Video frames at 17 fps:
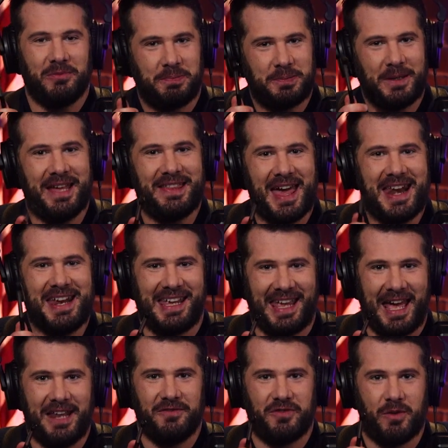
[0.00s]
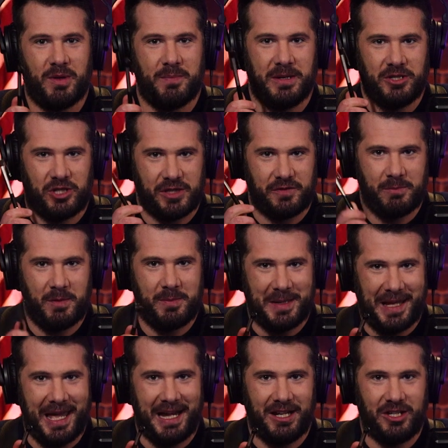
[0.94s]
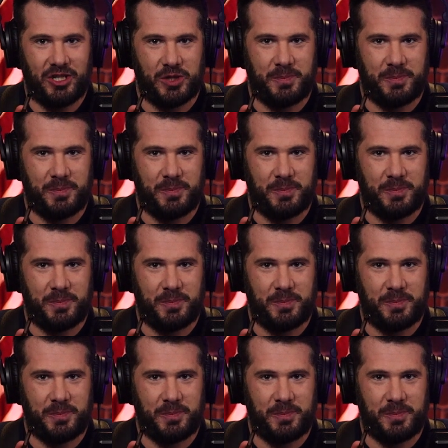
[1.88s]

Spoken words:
play that again from the beginning,